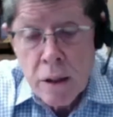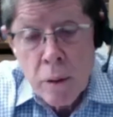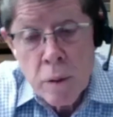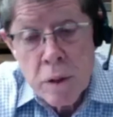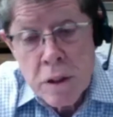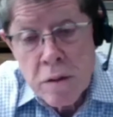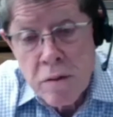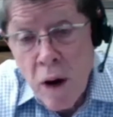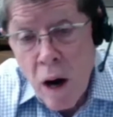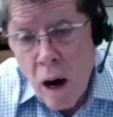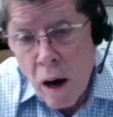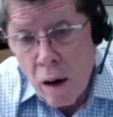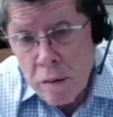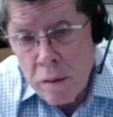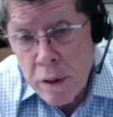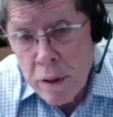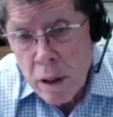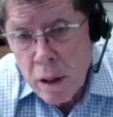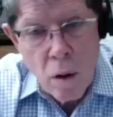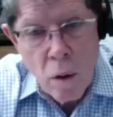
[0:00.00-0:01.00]
So it's
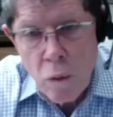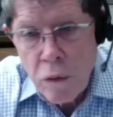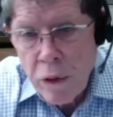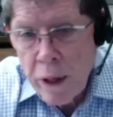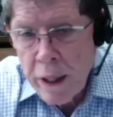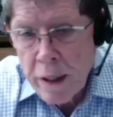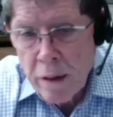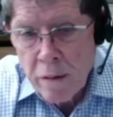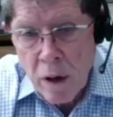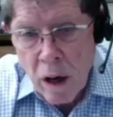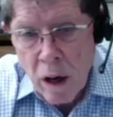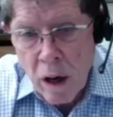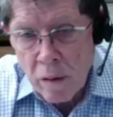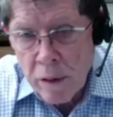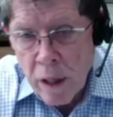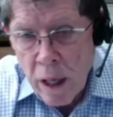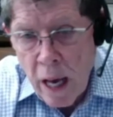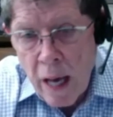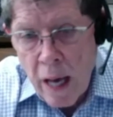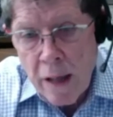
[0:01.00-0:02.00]
evolved. The whole thing evolved,
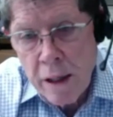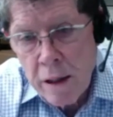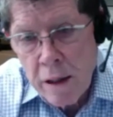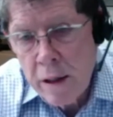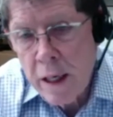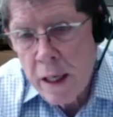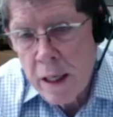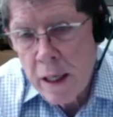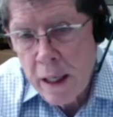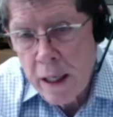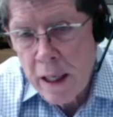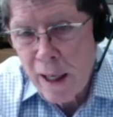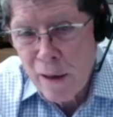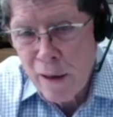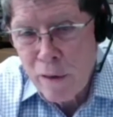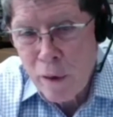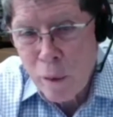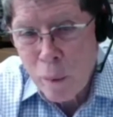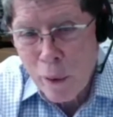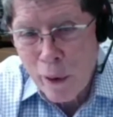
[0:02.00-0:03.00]
and the internet did it,
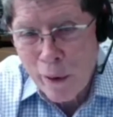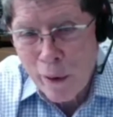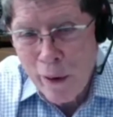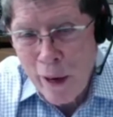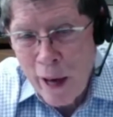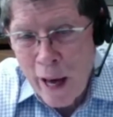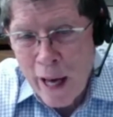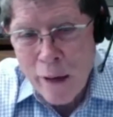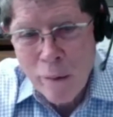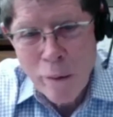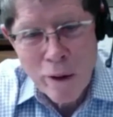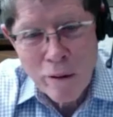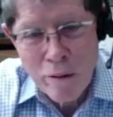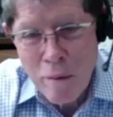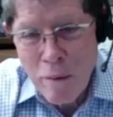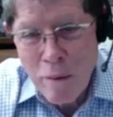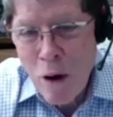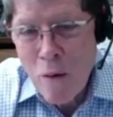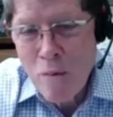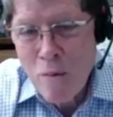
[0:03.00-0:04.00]
if you will. And work
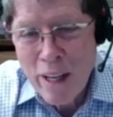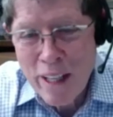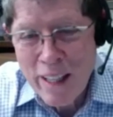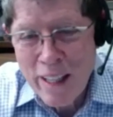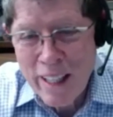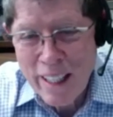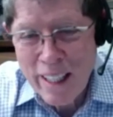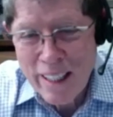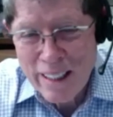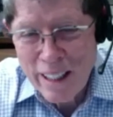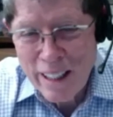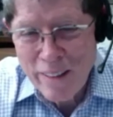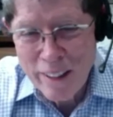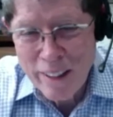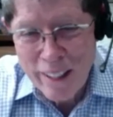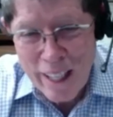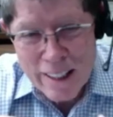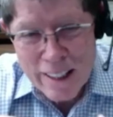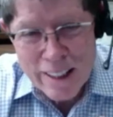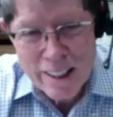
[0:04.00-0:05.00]
from home made things
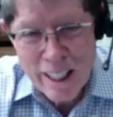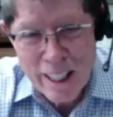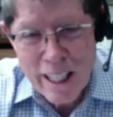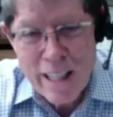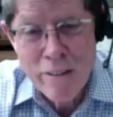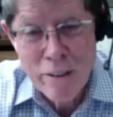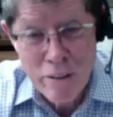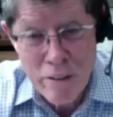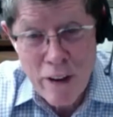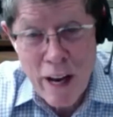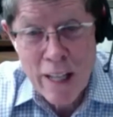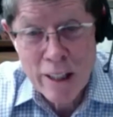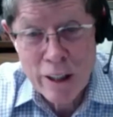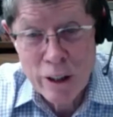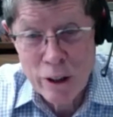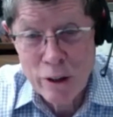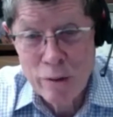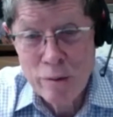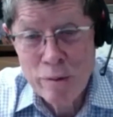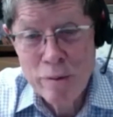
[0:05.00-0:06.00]
even escalate even
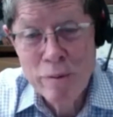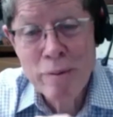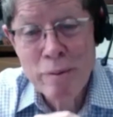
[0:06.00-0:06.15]
faster.